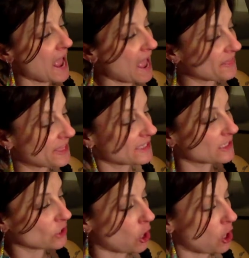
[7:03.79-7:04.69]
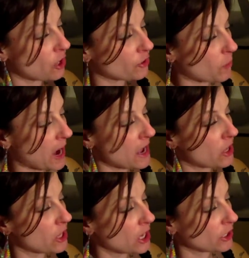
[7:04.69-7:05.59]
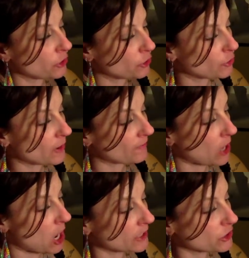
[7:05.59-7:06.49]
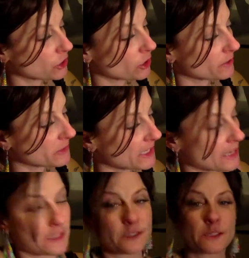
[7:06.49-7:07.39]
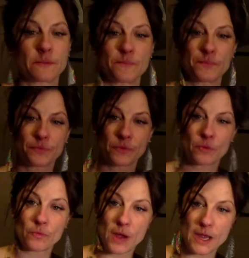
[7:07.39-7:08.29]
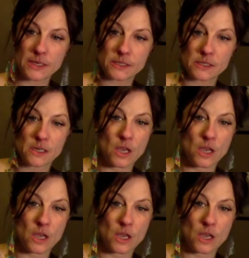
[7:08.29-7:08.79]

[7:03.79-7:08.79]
and this is all the while you have got circumstances, right?